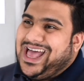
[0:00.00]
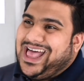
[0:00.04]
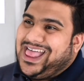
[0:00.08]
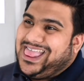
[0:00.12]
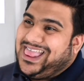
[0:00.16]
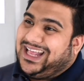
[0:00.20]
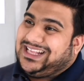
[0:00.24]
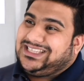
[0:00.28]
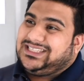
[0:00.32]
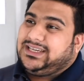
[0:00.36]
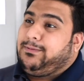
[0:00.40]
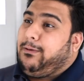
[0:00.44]

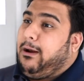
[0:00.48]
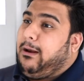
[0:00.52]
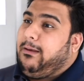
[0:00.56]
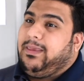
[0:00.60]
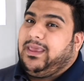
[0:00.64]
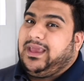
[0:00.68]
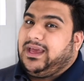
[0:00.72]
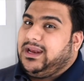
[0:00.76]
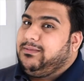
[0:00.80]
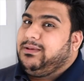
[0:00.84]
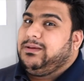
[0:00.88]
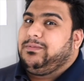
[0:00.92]
That's
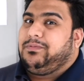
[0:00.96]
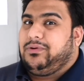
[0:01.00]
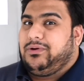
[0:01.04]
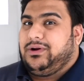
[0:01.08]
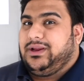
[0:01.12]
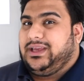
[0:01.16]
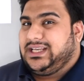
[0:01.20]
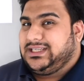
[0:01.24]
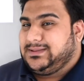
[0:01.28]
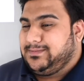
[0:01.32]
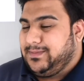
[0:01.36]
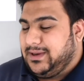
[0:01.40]
probably going to be
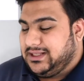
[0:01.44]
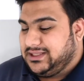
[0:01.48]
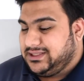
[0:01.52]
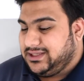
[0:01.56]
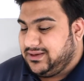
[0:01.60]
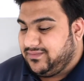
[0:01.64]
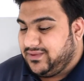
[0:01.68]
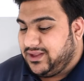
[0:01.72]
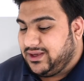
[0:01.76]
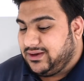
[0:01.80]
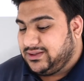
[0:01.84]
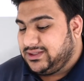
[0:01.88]
pretty
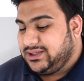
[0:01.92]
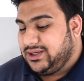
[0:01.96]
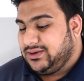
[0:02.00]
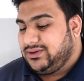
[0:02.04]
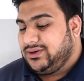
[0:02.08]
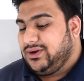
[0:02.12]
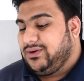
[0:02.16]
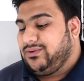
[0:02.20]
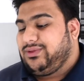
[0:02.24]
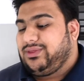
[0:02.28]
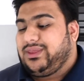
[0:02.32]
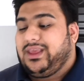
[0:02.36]
expensive though, so
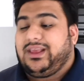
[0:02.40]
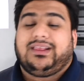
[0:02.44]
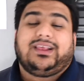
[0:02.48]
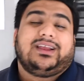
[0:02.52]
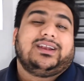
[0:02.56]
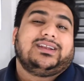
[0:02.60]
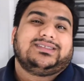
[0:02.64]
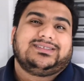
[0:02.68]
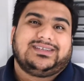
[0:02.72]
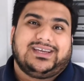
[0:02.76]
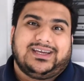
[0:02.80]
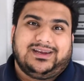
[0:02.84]
don't think that
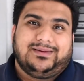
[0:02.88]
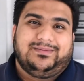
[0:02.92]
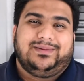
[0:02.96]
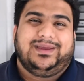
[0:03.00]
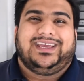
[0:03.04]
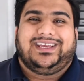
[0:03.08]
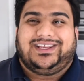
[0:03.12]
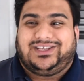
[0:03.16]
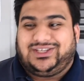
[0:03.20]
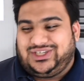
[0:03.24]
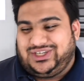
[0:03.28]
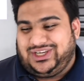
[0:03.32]
it's going to
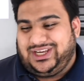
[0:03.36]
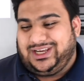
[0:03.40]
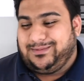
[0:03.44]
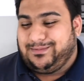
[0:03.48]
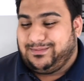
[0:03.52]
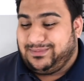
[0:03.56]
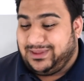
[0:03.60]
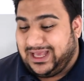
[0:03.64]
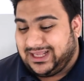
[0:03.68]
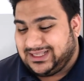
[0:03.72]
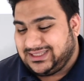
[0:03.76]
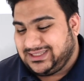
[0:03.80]
be
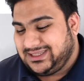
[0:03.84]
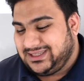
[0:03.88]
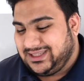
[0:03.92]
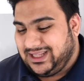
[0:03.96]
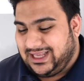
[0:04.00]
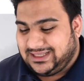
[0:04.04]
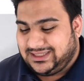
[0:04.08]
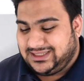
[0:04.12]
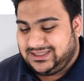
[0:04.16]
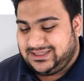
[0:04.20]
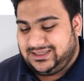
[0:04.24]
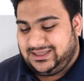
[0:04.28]
cheap. That's
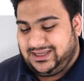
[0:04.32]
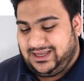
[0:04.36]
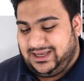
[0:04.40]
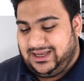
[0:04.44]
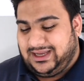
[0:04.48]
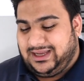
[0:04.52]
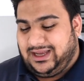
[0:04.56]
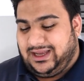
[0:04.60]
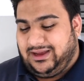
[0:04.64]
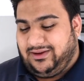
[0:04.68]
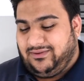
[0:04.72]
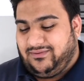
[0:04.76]

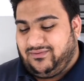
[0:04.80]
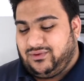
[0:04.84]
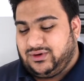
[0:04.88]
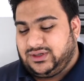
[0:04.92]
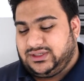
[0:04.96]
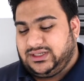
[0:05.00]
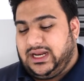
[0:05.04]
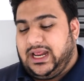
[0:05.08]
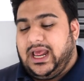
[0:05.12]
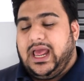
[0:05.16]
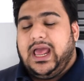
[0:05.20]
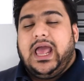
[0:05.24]

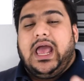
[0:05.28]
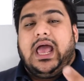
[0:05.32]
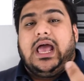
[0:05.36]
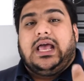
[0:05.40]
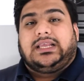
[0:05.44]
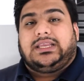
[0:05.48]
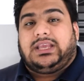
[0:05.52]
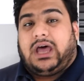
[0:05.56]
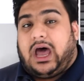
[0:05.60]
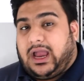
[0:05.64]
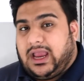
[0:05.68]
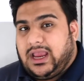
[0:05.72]
unfortunate.
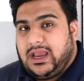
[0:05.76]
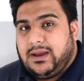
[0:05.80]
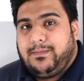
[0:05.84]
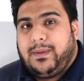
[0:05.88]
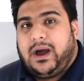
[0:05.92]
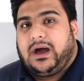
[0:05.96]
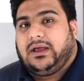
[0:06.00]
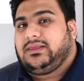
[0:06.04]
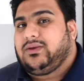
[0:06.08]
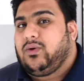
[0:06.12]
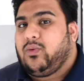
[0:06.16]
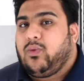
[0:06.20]
Talking
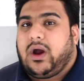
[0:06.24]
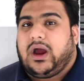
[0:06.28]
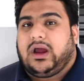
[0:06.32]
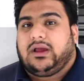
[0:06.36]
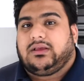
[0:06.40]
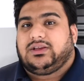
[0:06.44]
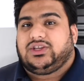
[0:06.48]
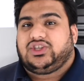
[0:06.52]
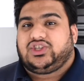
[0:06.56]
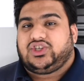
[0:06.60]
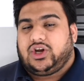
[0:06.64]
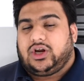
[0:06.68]
about the
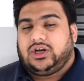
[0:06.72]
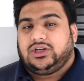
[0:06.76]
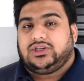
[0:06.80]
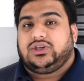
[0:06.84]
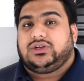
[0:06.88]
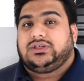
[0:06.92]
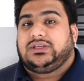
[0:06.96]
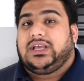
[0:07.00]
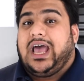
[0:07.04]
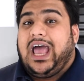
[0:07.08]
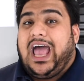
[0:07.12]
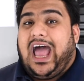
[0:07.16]
wireless
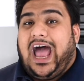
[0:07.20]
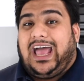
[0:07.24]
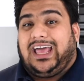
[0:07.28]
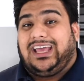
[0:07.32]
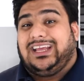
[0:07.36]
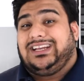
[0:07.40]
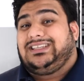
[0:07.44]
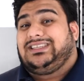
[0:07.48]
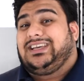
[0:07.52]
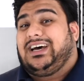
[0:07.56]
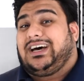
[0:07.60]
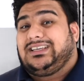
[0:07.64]
chargers,
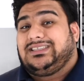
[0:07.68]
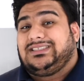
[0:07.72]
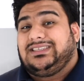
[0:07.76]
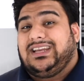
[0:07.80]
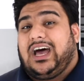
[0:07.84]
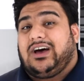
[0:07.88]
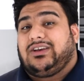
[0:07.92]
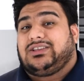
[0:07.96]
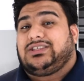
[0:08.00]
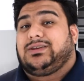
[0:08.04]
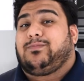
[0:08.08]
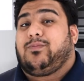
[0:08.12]
it does
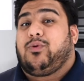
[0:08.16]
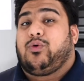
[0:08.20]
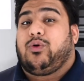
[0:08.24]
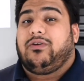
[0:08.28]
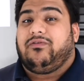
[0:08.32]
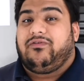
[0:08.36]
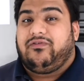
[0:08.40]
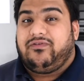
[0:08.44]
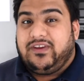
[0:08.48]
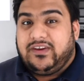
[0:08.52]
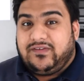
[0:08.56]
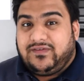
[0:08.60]
now
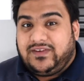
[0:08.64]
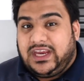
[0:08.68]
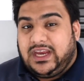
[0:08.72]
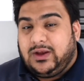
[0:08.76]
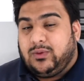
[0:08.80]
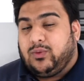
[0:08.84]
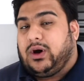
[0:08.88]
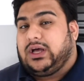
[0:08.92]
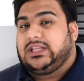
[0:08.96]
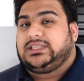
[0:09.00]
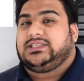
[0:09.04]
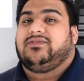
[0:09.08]
support 15
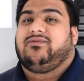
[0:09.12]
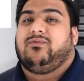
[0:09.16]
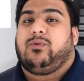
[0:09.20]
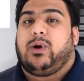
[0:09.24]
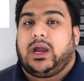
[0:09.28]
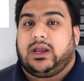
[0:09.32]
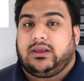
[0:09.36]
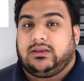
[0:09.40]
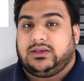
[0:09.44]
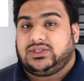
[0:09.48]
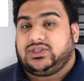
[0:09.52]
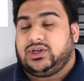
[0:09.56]
watts of
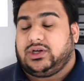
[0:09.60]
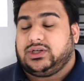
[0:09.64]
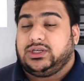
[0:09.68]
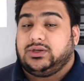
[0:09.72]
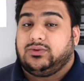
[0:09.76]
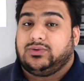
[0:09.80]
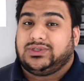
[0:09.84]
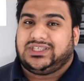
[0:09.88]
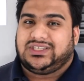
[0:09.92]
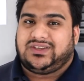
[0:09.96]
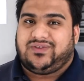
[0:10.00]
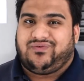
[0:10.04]
wireless charging,
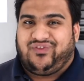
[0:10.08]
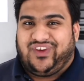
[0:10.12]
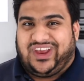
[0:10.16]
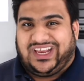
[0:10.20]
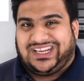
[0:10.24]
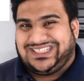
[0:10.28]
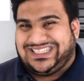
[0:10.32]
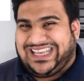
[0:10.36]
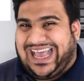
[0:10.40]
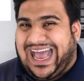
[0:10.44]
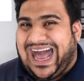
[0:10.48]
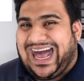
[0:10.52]
which is
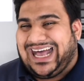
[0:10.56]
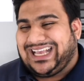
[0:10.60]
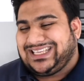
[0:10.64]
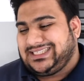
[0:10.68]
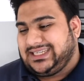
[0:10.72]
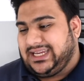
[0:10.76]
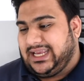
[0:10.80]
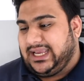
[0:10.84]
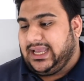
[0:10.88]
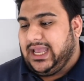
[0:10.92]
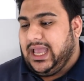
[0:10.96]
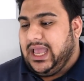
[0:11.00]

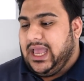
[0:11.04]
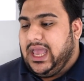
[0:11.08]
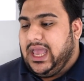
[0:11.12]
fantastic.